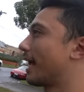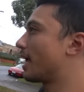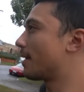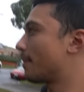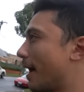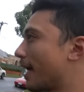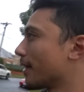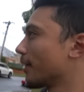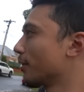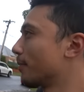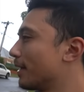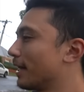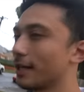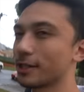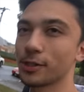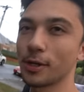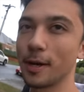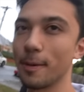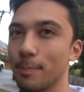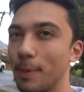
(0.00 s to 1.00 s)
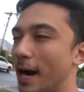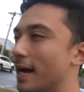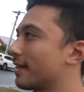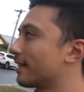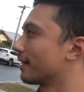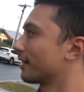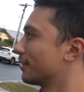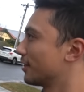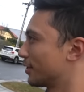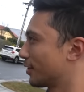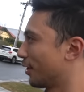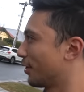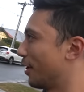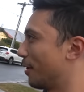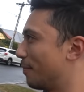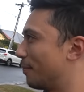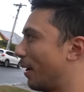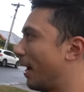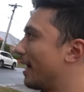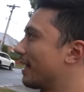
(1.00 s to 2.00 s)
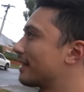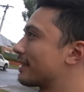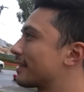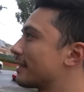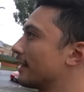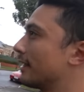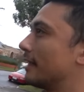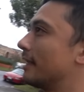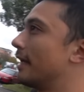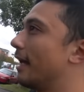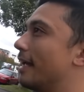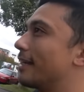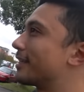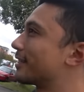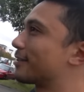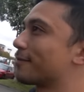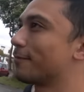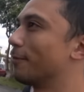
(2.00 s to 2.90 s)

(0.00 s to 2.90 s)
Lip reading: came out a little bit. I tried to brake because it's got no brakes. It just